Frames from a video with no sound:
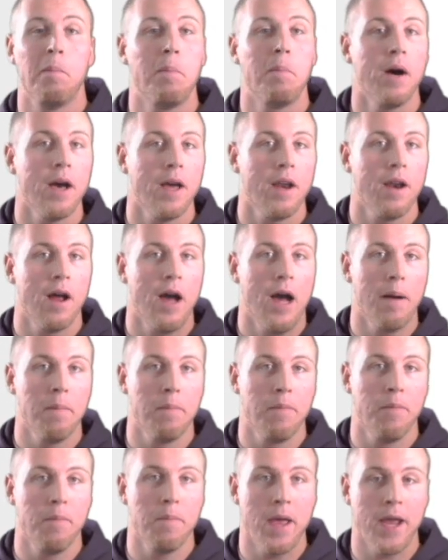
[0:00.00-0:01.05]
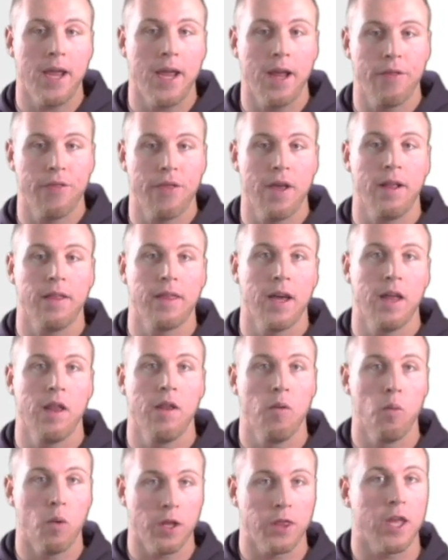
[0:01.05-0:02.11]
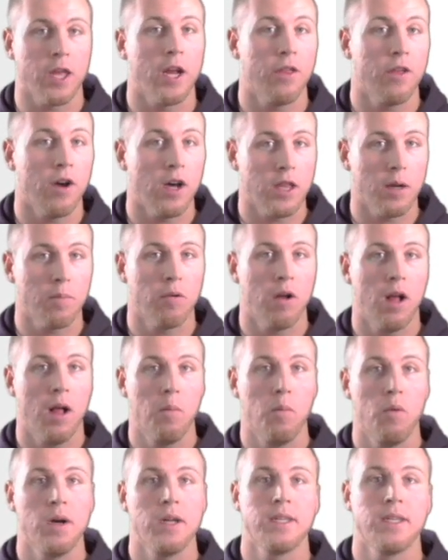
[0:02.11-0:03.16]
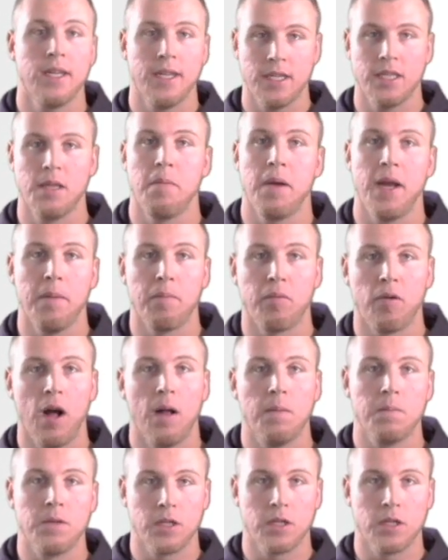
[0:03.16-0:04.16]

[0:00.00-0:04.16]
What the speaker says: but I'm making it think that what they thought the problem was is the main problem.